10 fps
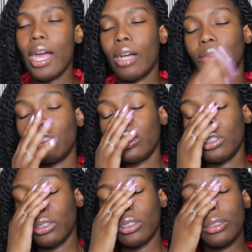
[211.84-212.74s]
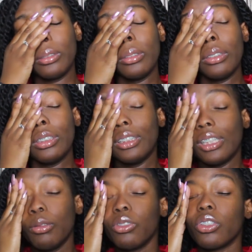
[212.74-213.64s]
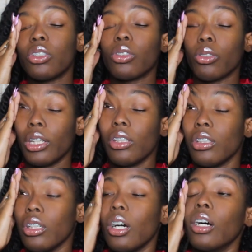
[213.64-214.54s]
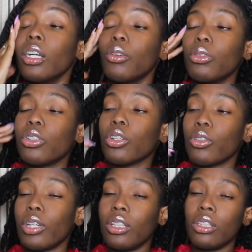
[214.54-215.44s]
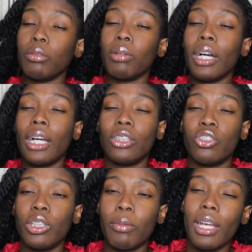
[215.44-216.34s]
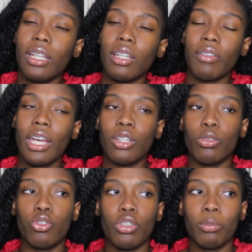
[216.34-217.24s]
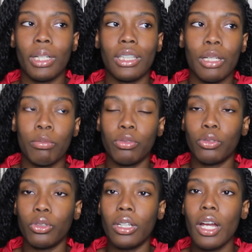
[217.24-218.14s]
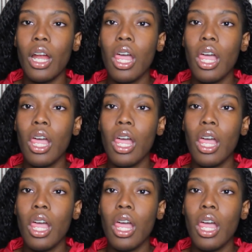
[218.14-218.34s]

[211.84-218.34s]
it was just crazy, y'all. It was a crazy behind dream. I ain't never had no dream like that before.